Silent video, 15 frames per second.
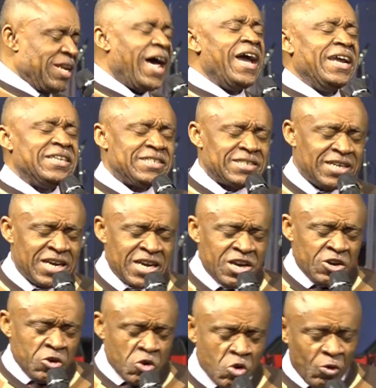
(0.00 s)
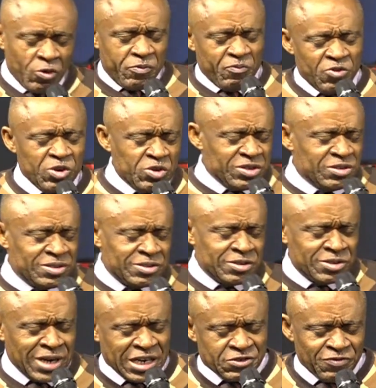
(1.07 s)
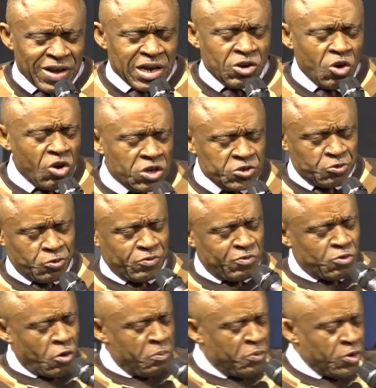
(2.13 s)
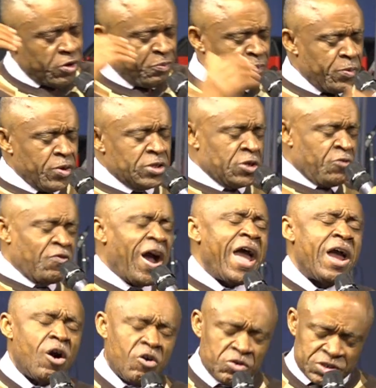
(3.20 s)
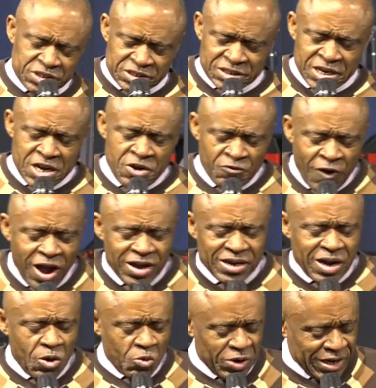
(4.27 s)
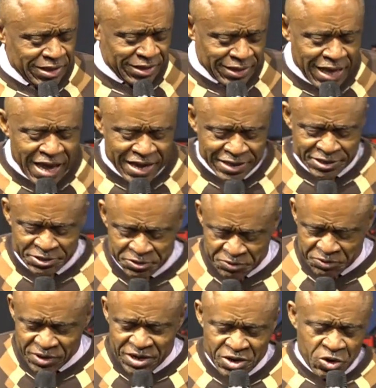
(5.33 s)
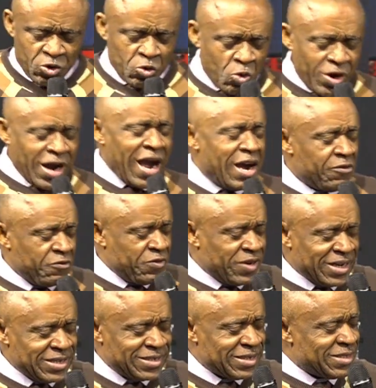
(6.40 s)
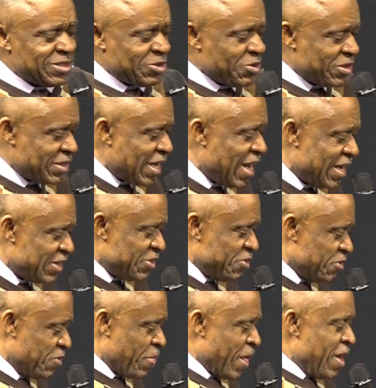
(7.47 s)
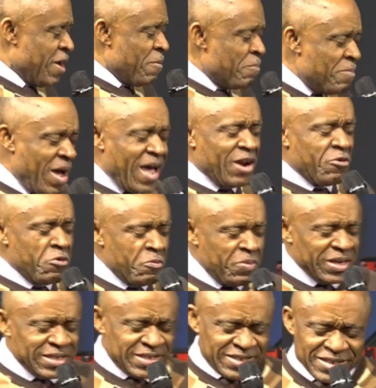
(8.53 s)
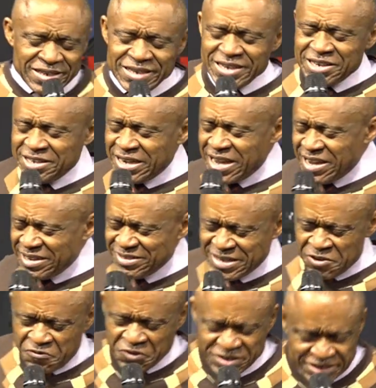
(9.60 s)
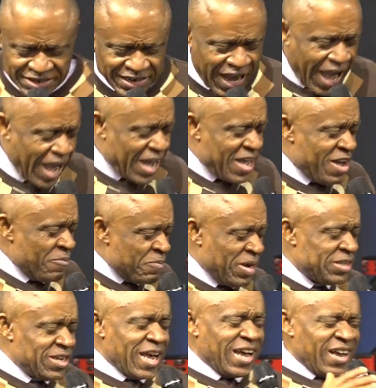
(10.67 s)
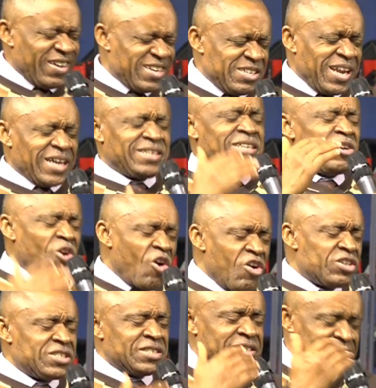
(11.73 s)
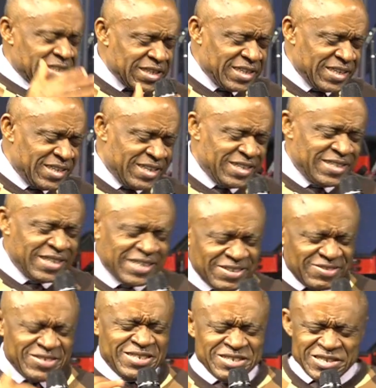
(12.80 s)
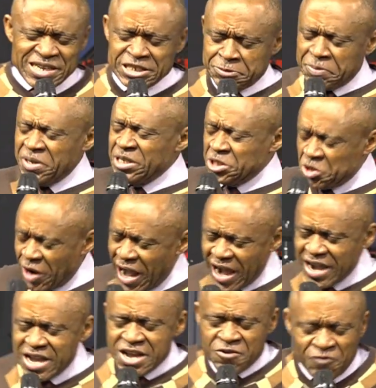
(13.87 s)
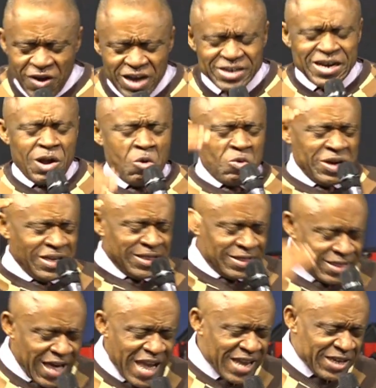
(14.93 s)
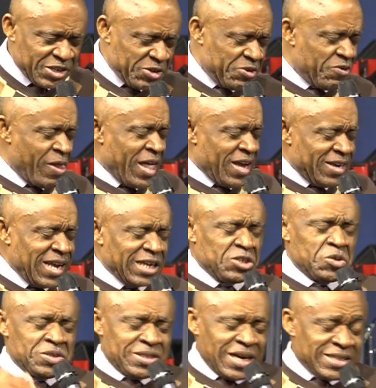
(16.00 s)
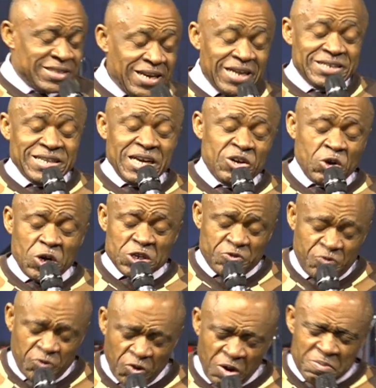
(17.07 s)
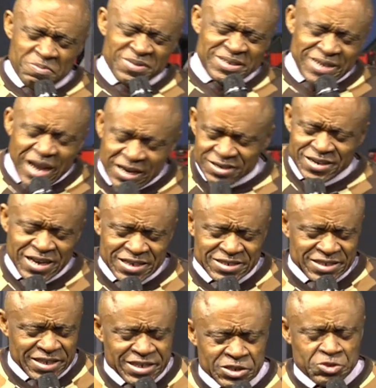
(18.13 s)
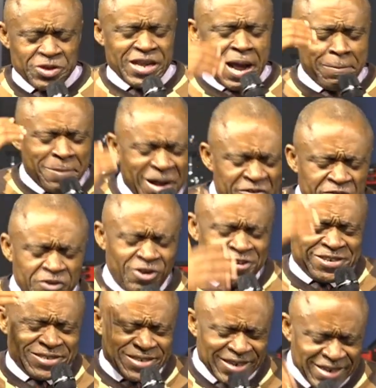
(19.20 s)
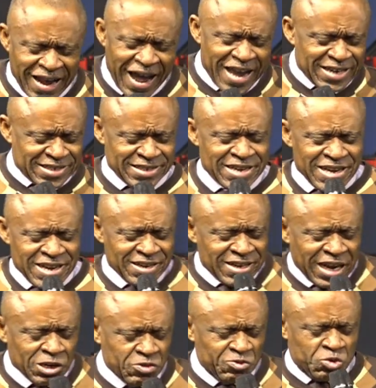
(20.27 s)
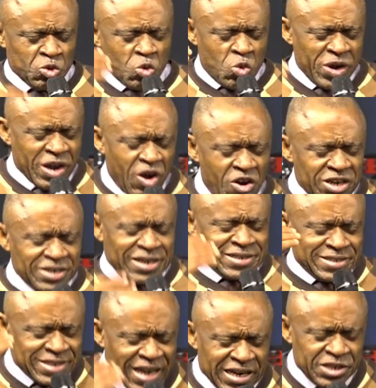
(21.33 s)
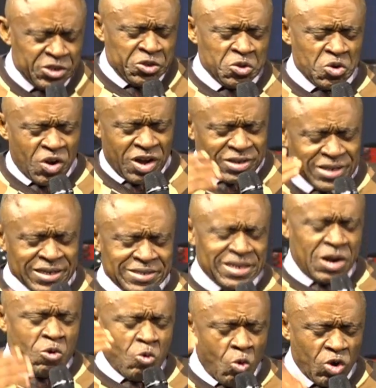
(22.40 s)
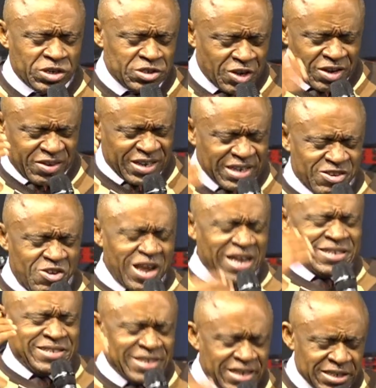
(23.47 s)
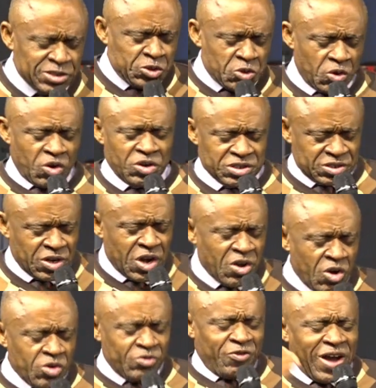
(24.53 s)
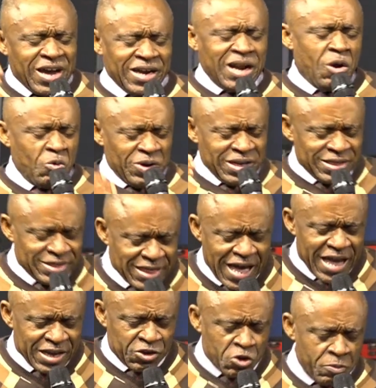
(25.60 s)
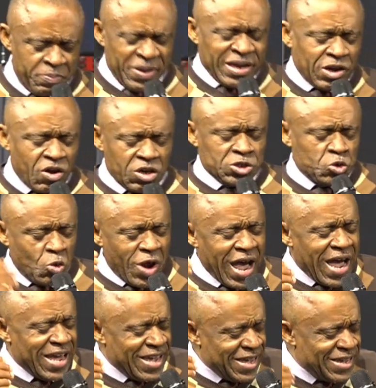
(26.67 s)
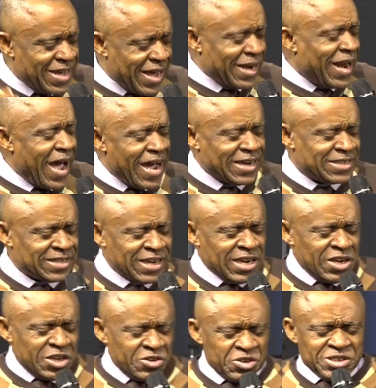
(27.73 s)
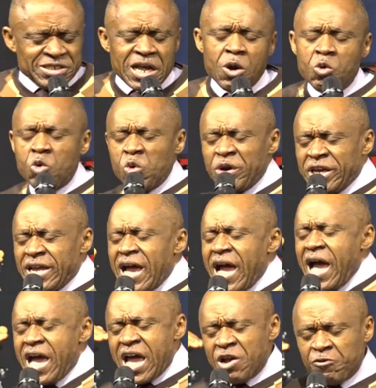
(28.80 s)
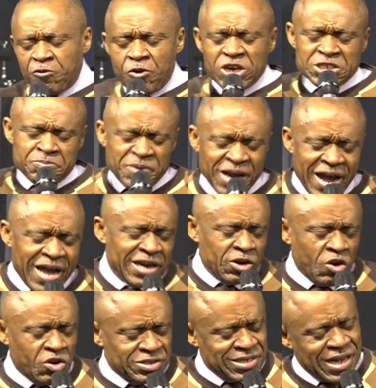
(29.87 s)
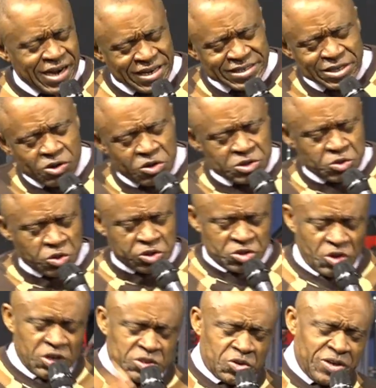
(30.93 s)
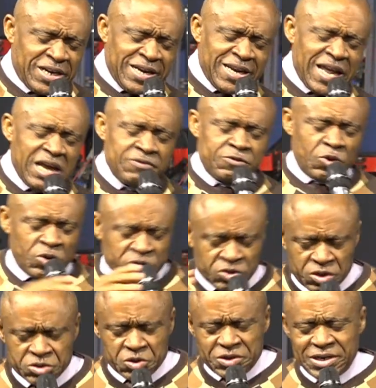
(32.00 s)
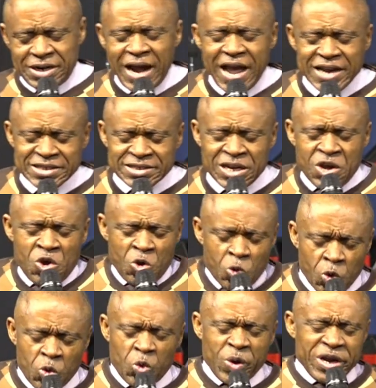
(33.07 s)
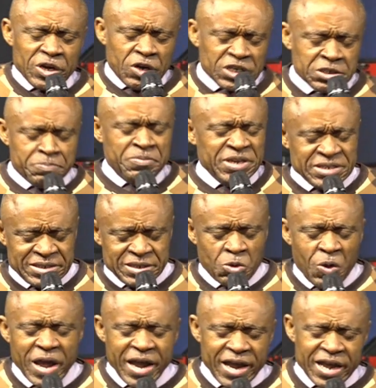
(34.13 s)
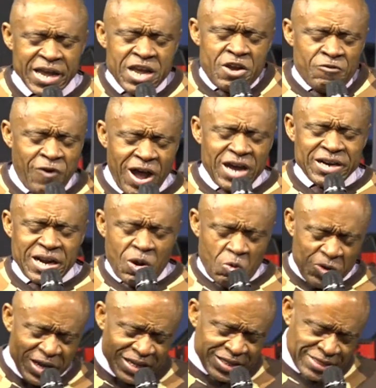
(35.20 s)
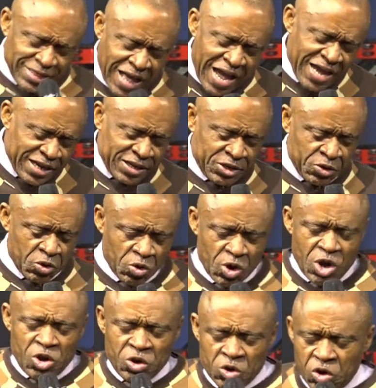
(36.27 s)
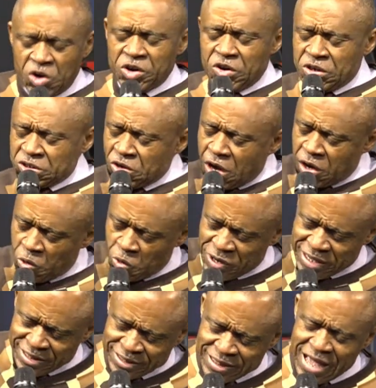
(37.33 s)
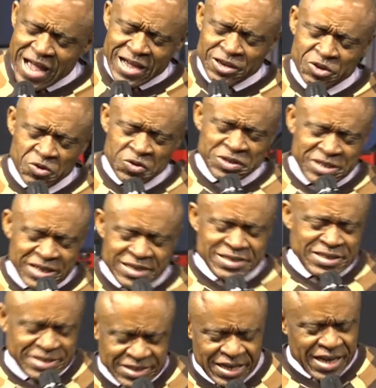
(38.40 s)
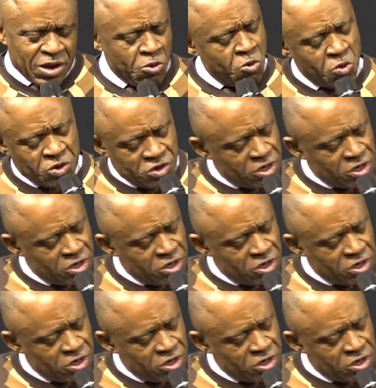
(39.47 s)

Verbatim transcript: light. You, you transferred us to beautify us. Father, we thank you we have reasons to thank you. Men will be seeing the, the physical, but you are letting us see the, the spiritual. Father, we thank you that you translated us from darkness into your marvelous light. That we understand you, understand what you are saying to us. Father, we thank you because we are in your light. You say we will hear a voice behind us directing us to turn to the left or turn to the right. We will not miss the way. Father, we thank you. Glorious God, we thank you. This year we will